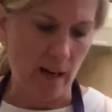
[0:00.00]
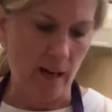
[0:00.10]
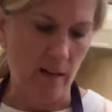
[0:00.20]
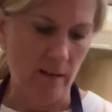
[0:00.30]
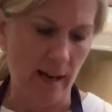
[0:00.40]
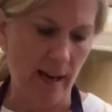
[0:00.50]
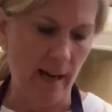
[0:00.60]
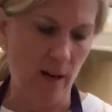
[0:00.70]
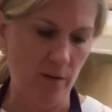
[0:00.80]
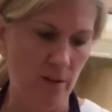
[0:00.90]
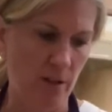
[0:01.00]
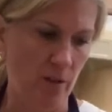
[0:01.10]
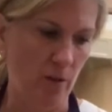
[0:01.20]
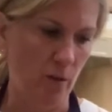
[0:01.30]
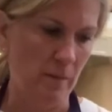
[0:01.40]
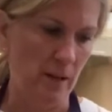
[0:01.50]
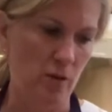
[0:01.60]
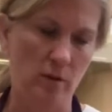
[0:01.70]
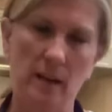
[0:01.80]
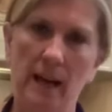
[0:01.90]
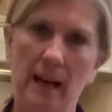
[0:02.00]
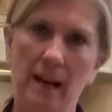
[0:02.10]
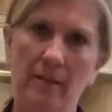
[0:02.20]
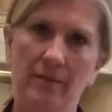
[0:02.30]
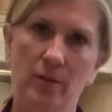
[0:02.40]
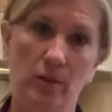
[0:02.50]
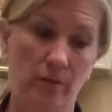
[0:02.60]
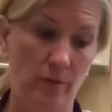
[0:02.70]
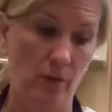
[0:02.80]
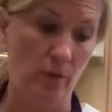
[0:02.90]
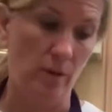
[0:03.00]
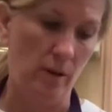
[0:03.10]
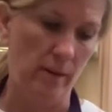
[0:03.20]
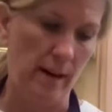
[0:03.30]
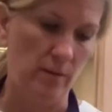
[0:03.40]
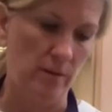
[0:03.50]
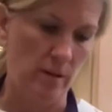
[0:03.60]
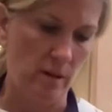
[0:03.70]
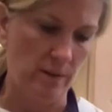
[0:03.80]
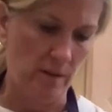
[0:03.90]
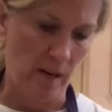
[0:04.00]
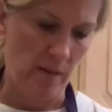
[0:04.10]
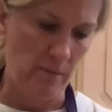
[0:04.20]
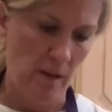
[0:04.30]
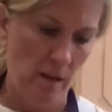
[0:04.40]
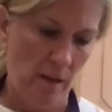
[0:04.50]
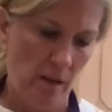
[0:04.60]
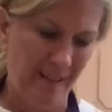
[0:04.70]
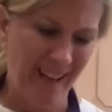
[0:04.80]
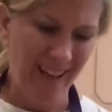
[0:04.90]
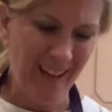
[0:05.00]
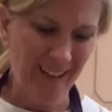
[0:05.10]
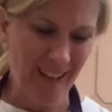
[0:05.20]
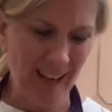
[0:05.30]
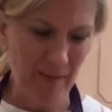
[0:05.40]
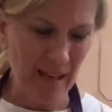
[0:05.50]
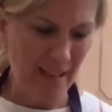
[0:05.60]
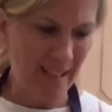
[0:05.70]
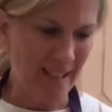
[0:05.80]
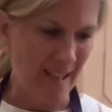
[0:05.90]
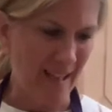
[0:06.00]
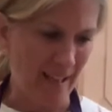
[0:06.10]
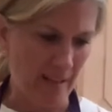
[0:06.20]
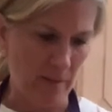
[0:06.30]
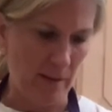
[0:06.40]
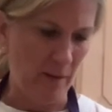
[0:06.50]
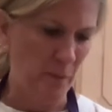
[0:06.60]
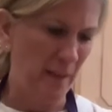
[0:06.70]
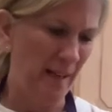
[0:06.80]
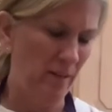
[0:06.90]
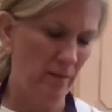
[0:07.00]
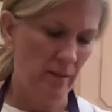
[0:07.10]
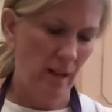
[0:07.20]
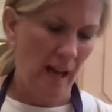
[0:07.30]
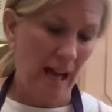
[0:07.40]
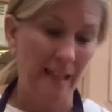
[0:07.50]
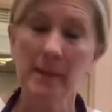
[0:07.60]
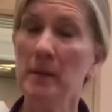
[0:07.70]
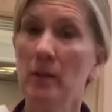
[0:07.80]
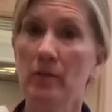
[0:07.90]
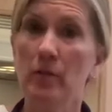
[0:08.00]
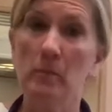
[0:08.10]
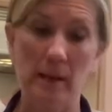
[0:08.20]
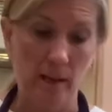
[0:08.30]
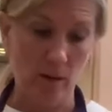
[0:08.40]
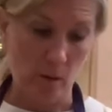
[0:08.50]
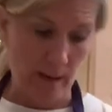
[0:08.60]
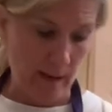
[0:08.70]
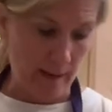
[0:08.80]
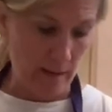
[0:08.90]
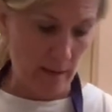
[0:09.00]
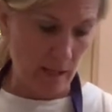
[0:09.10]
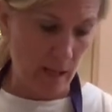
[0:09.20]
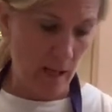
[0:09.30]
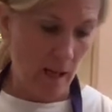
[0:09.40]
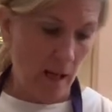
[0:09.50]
out how to make sure that I have good food around all the time. Because I, I, I mean, I like to eat out sometimes, but I don't. I like my own food better, quite honestly.